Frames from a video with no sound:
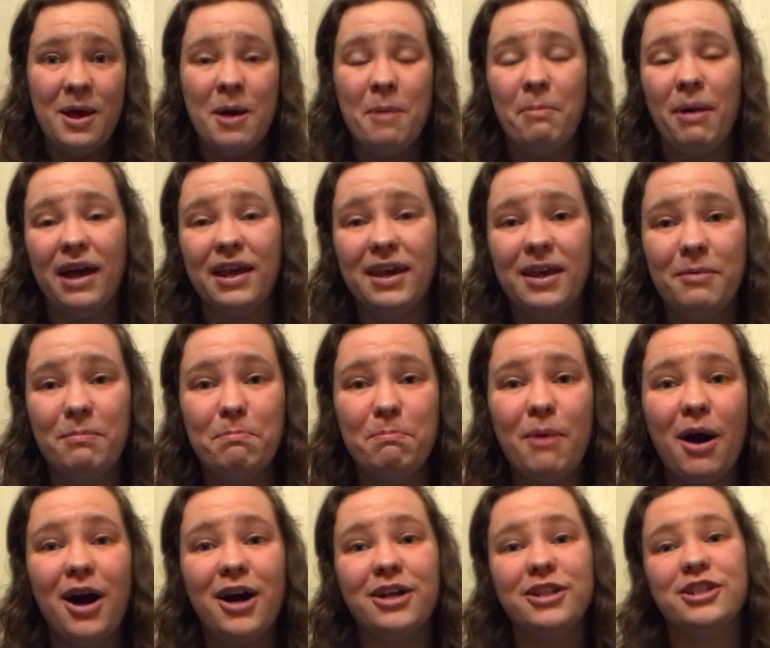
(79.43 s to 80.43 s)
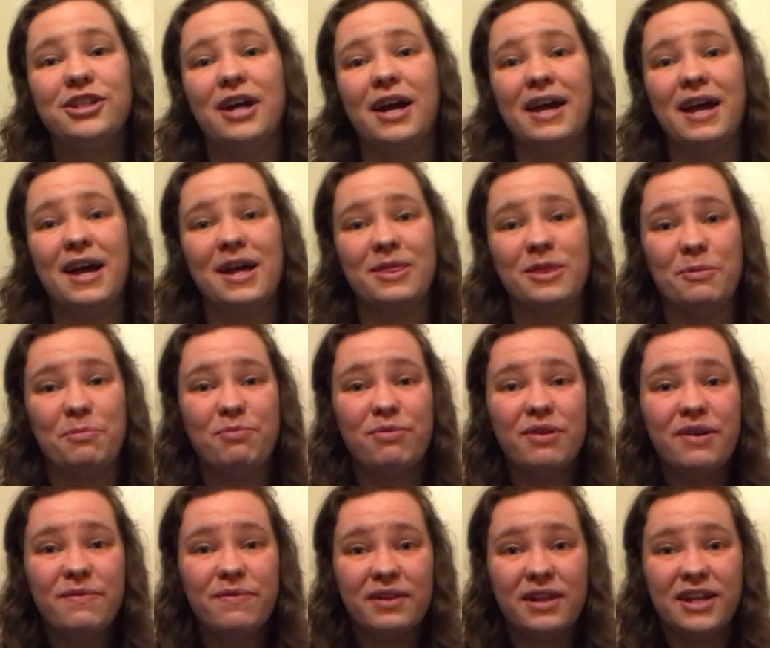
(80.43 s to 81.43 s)
Back in March I had the
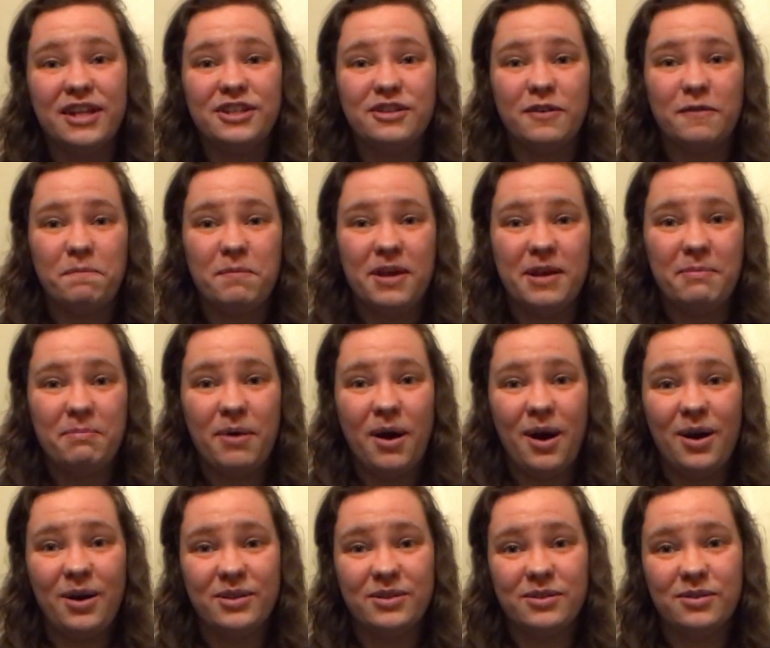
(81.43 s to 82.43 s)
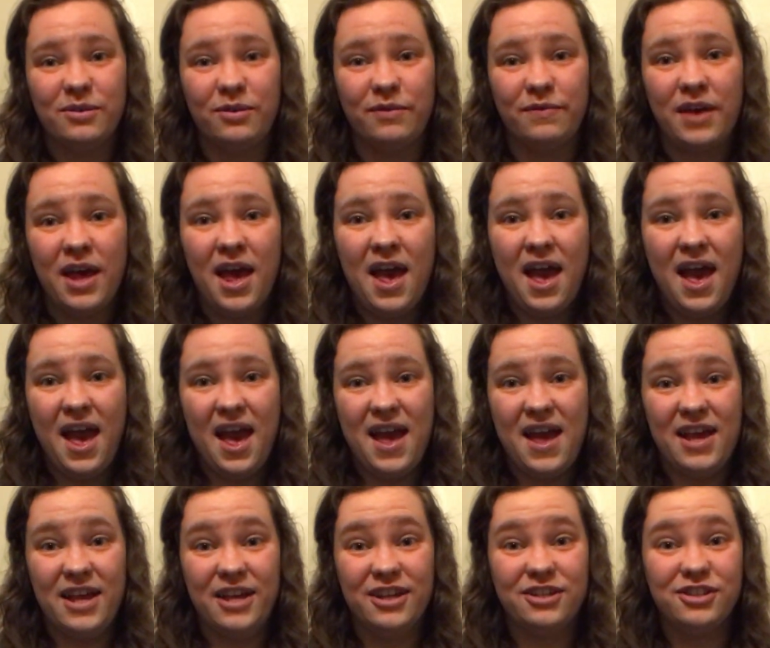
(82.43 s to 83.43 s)
privilege of being part of
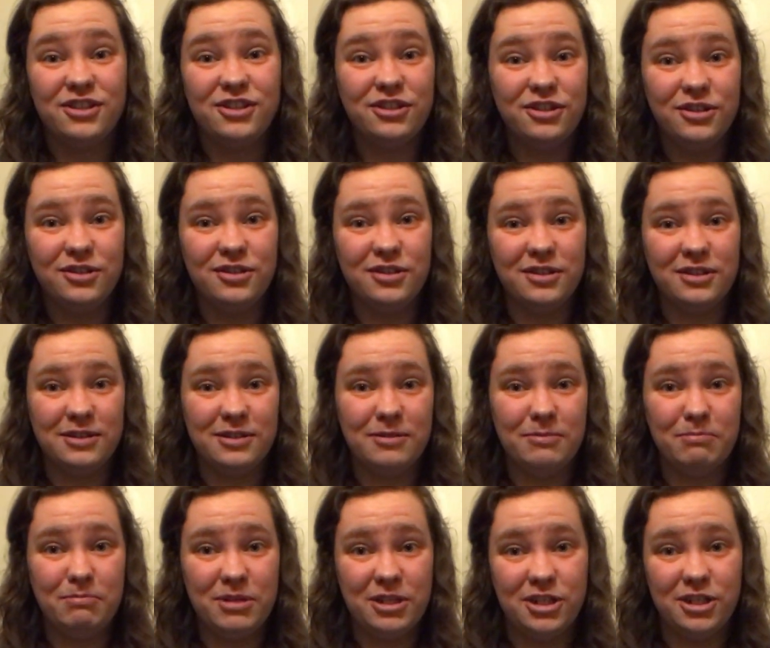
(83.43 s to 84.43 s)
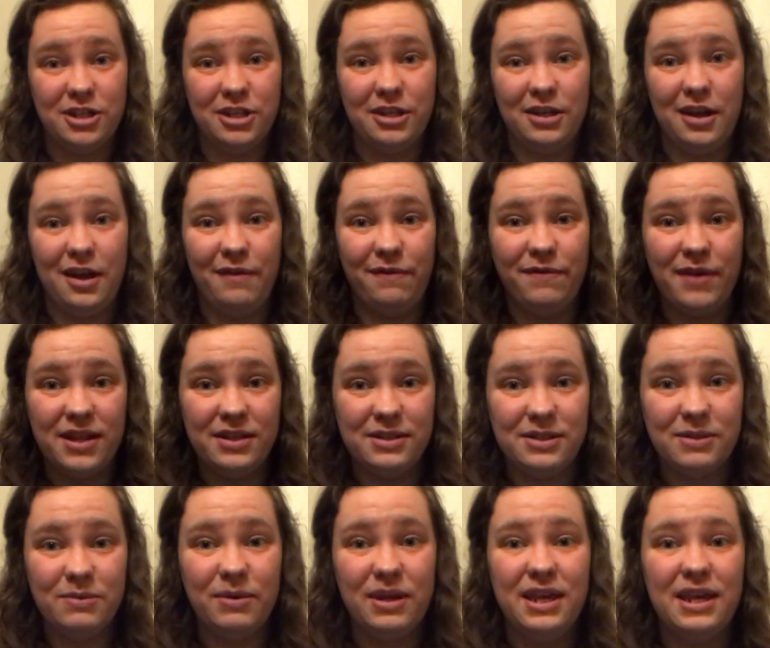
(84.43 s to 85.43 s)
a student mission
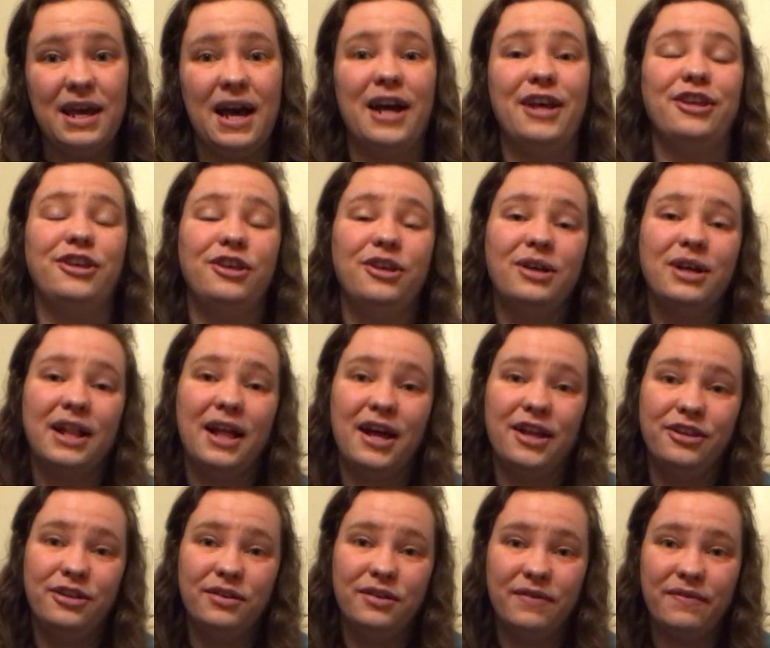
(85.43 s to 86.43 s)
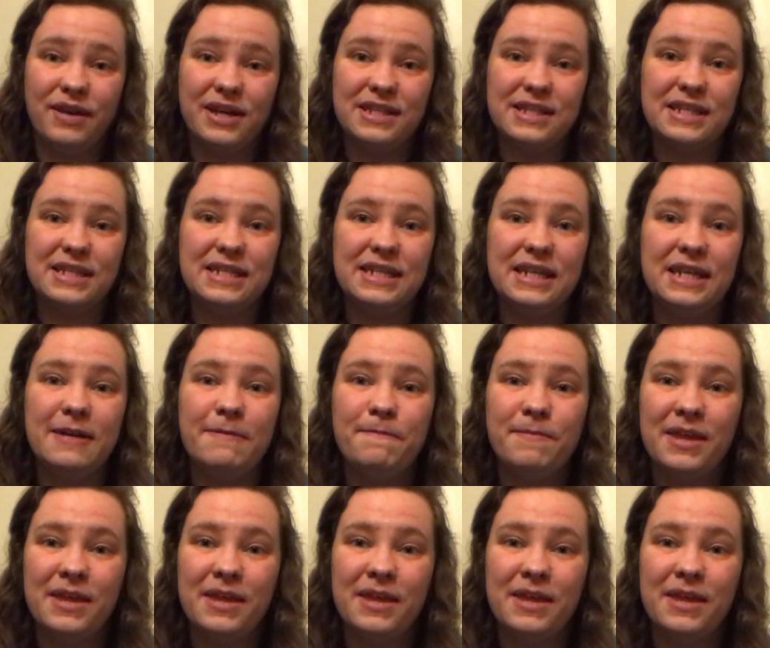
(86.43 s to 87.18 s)
events week at University,